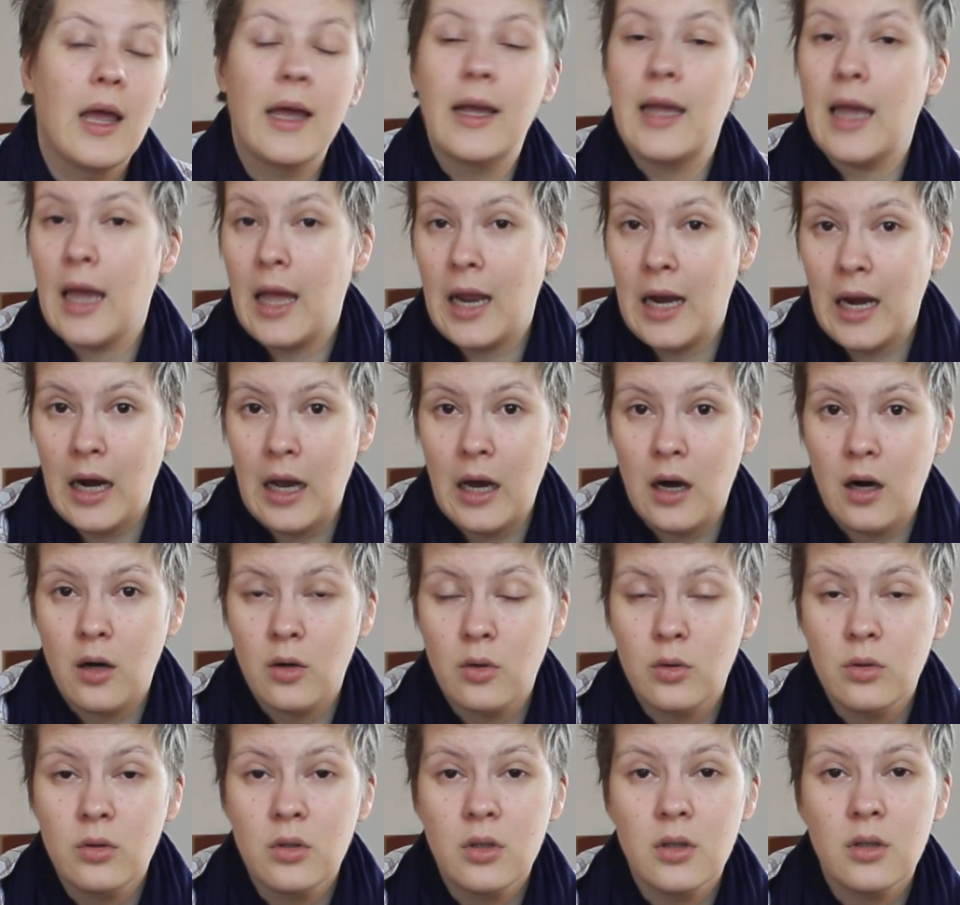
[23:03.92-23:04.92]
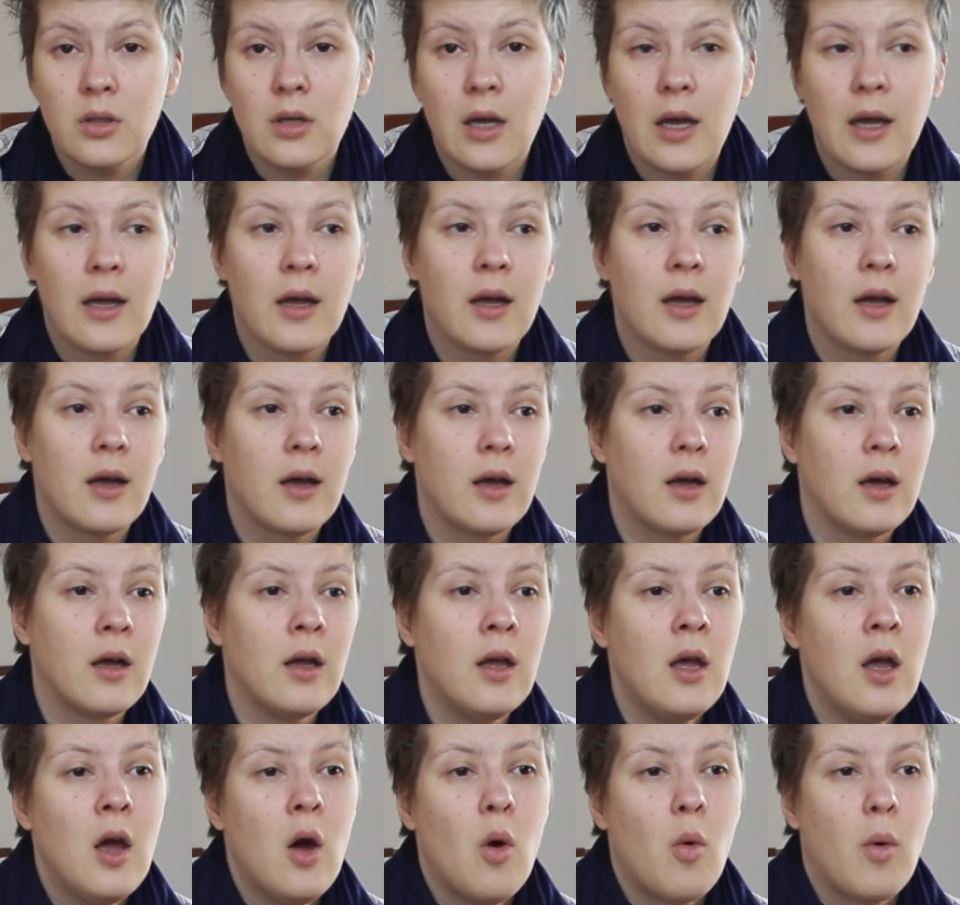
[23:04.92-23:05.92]
like a cloud,
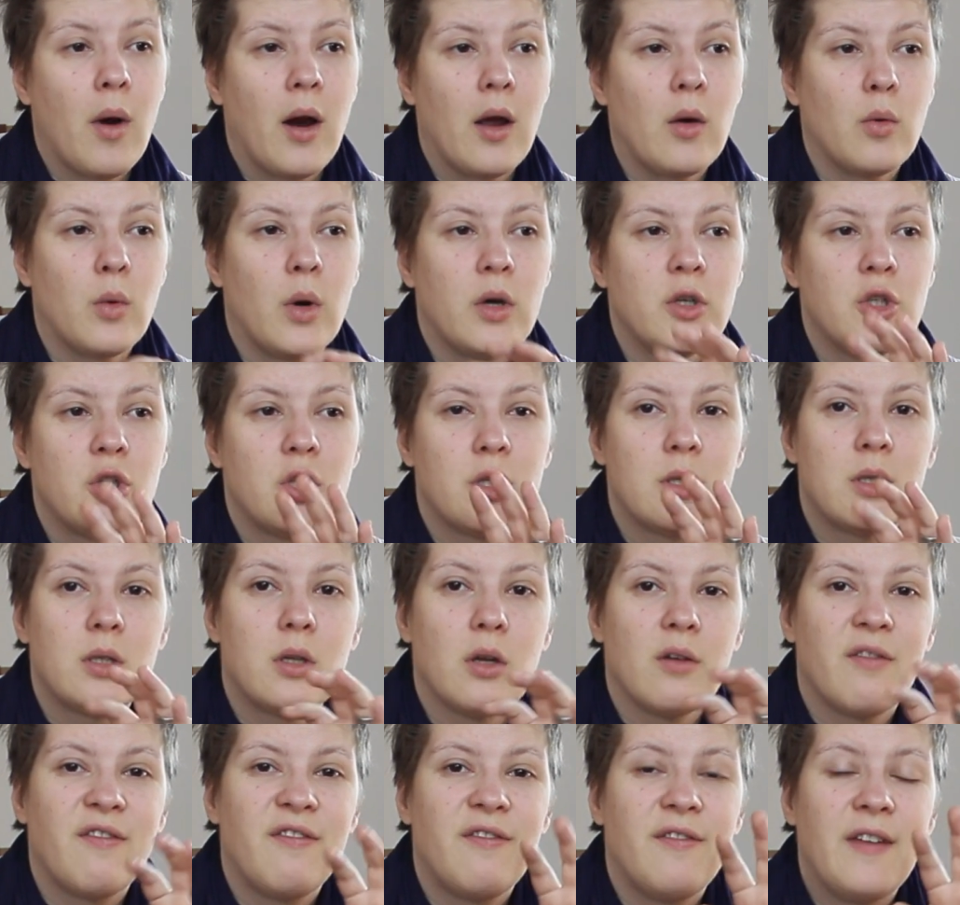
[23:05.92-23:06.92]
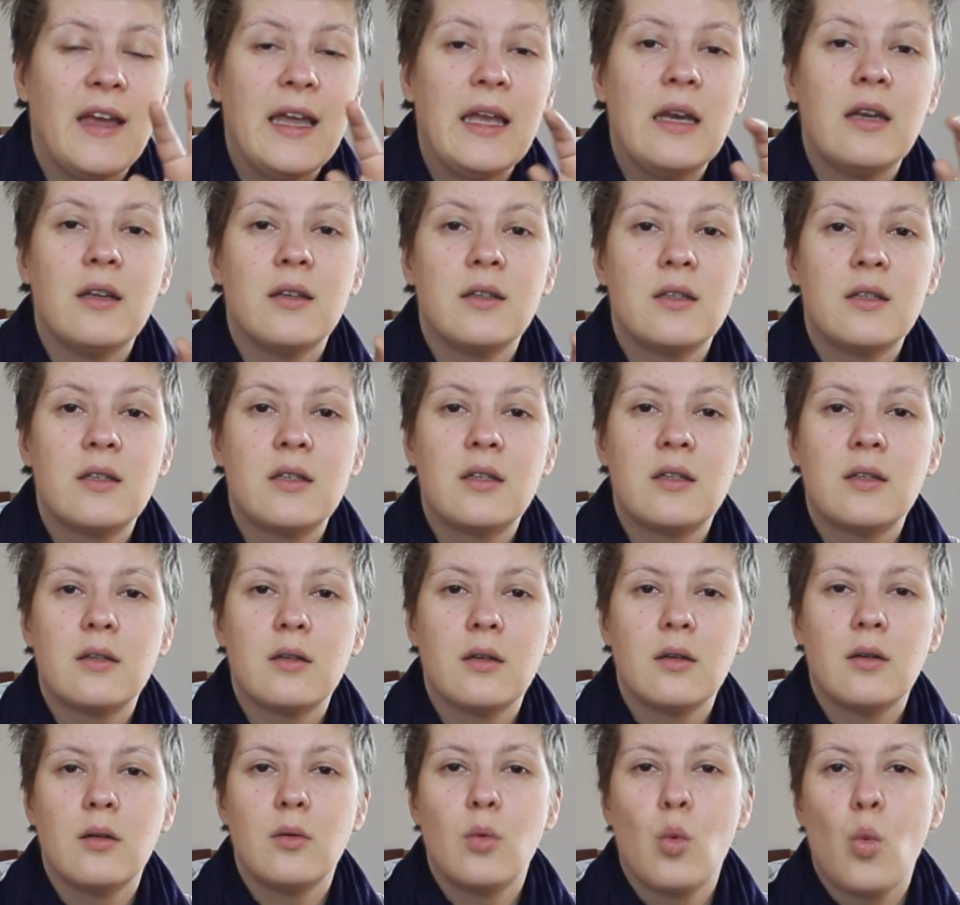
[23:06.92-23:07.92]
where I want just a faded
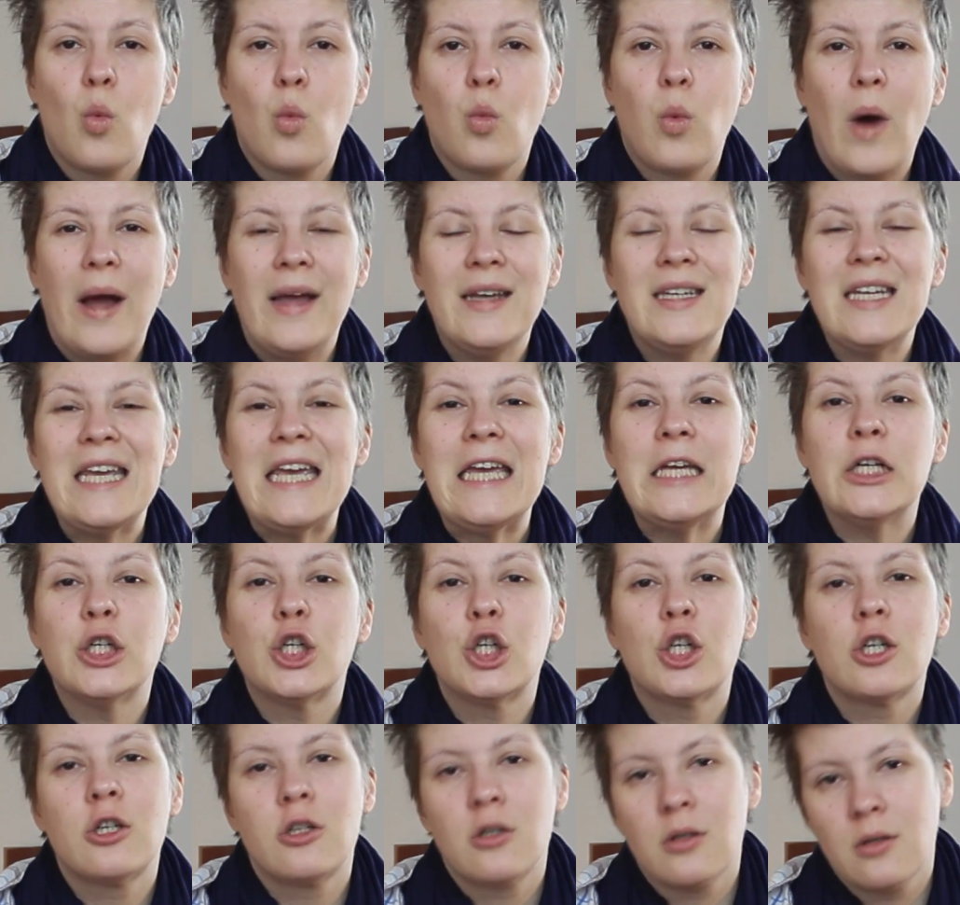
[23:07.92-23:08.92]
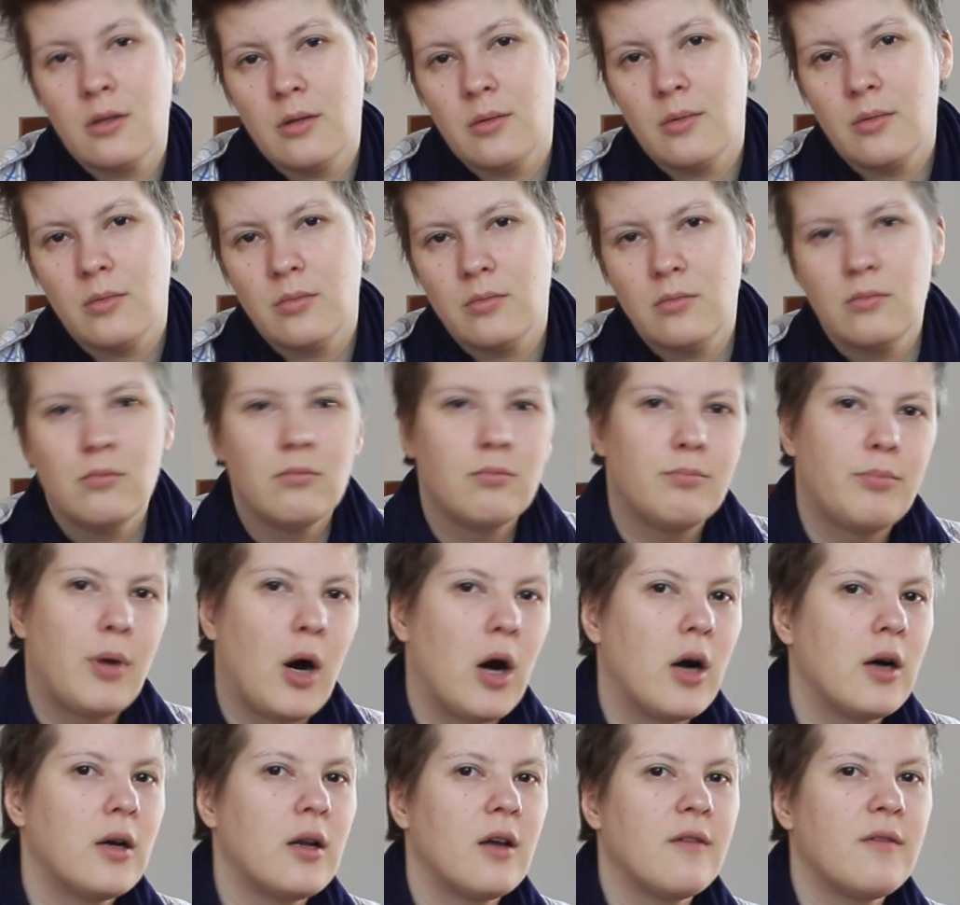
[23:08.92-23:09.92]
white-ish
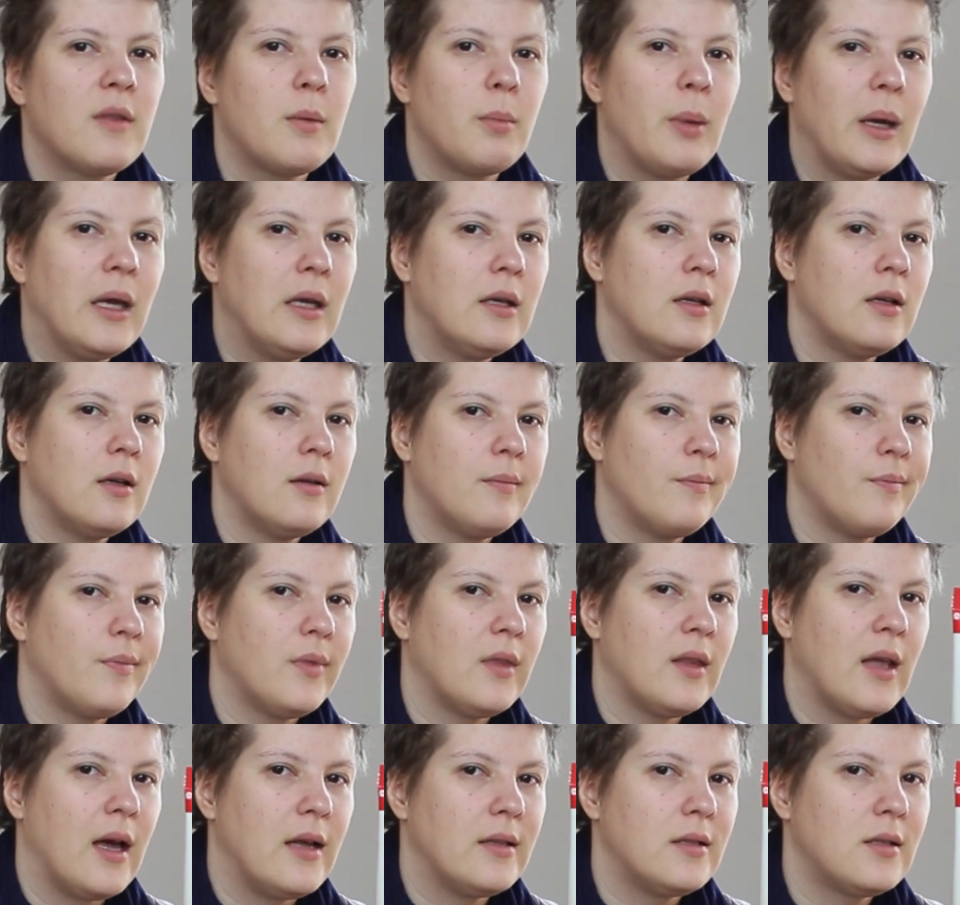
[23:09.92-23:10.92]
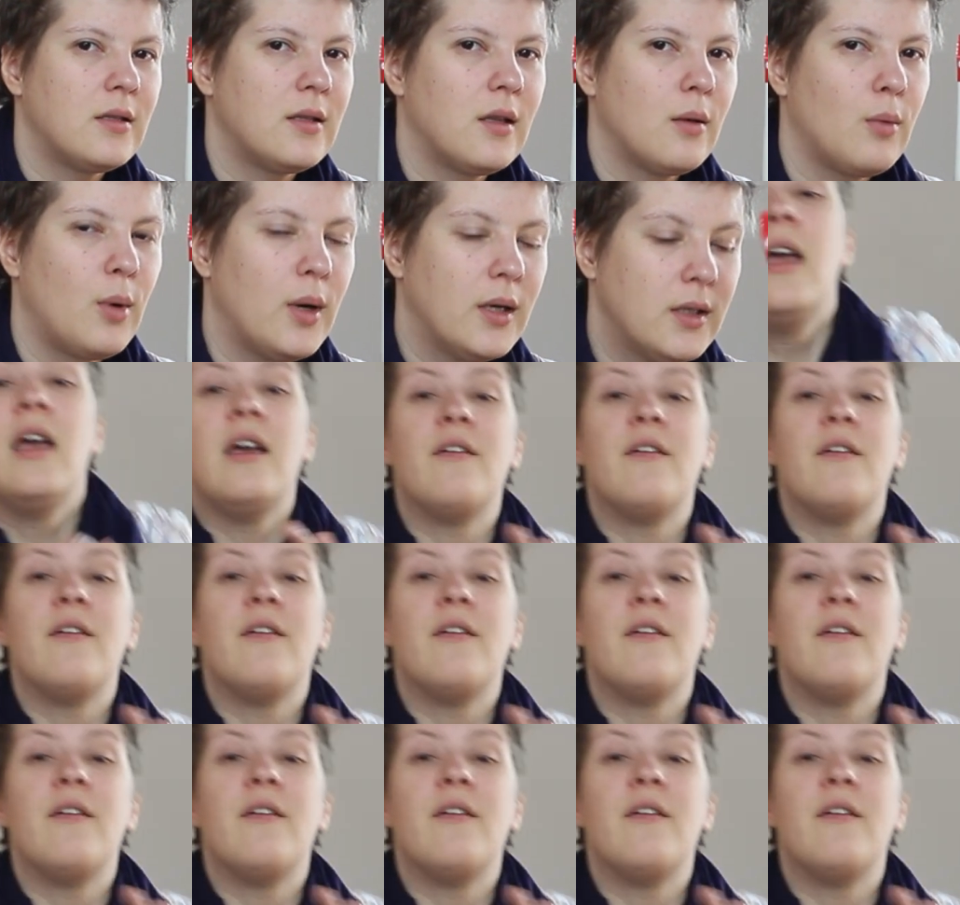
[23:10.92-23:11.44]
part of the painting, that's the one.